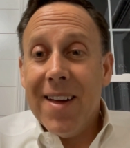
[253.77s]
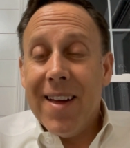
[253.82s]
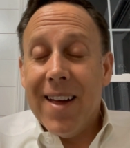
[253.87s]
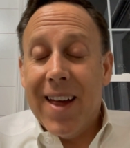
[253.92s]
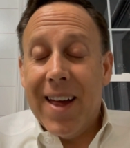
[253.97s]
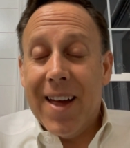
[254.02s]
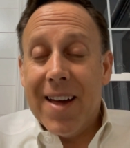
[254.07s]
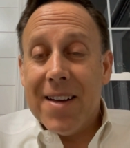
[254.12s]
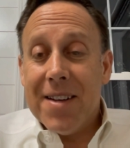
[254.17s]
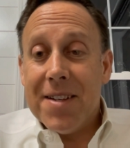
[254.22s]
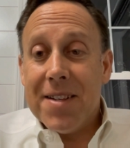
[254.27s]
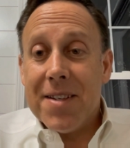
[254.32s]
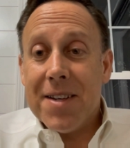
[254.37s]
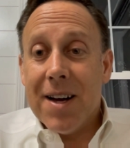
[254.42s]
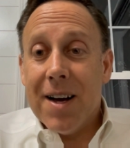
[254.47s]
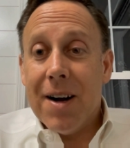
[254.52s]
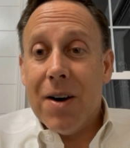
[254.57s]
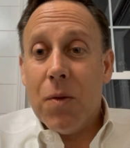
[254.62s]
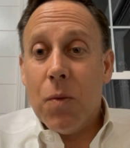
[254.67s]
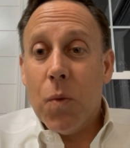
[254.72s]
And
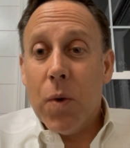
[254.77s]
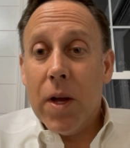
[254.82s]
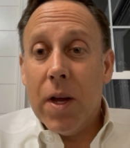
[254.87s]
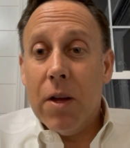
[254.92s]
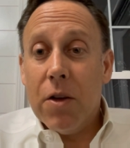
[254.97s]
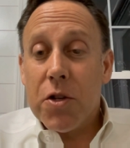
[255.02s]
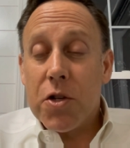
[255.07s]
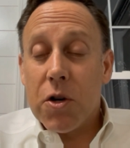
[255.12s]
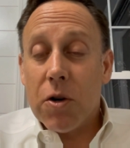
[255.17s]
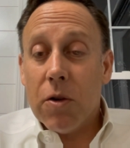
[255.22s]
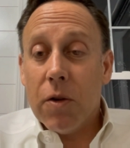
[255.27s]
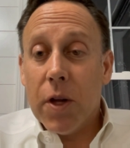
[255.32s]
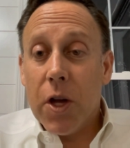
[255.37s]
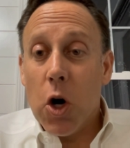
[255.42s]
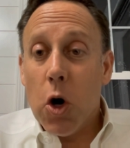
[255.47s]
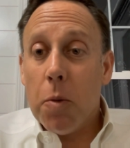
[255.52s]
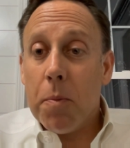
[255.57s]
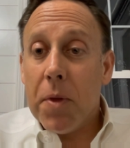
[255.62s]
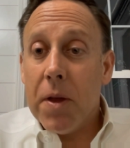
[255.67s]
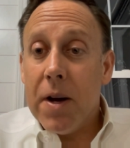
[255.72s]
uh, we certainly
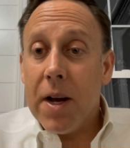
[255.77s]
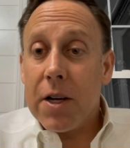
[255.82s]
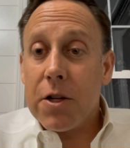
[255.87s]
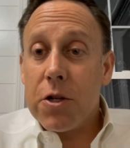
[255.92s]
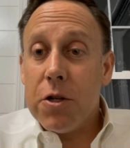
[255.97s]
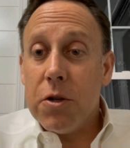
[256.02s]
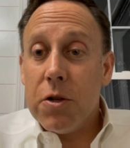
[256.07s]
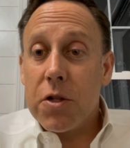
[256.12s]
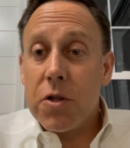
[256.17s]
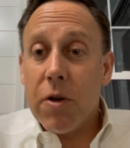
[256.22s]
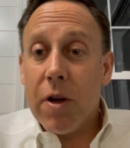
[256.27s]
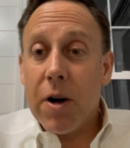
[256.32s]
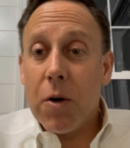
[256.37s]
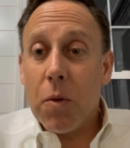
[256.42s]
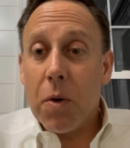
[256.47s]
hope the next newsletter,